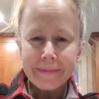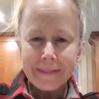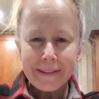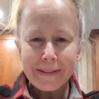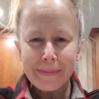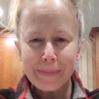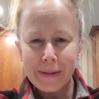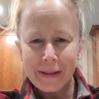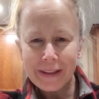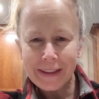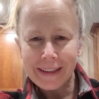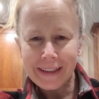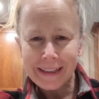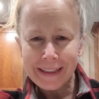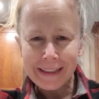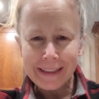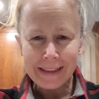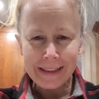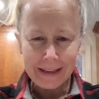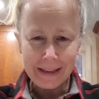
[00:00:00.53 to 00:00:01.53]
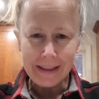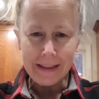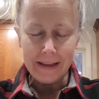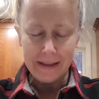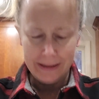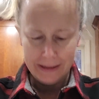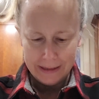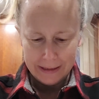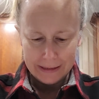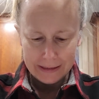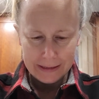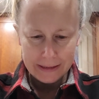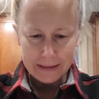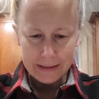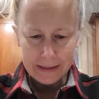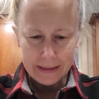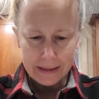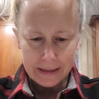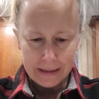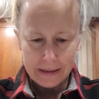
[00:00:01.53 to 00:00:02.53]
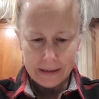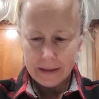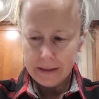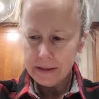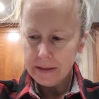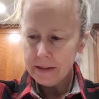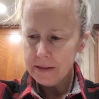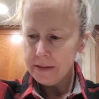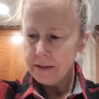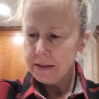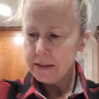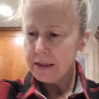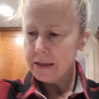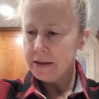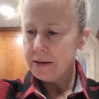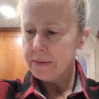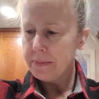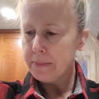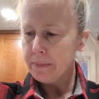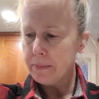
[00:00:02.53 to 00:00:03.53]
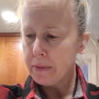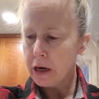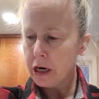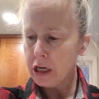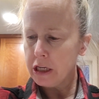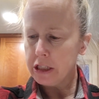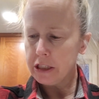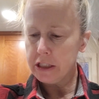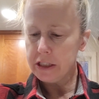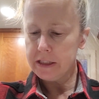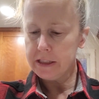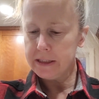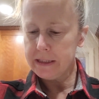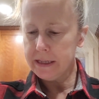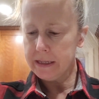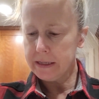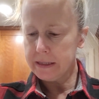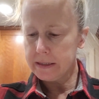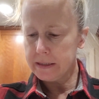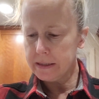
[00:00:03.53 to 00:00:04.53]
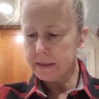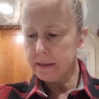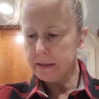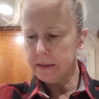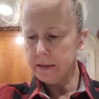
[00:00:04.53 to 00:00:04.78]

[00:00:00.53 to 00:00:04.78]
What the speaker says: Good morning. Today is March 6th,